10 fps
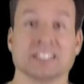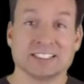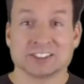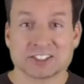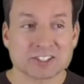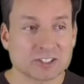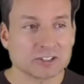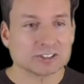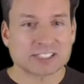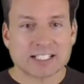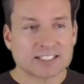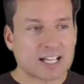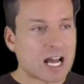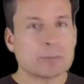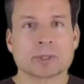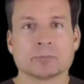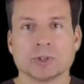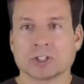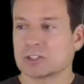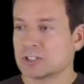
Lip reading: Ninja Turtles, that comic book,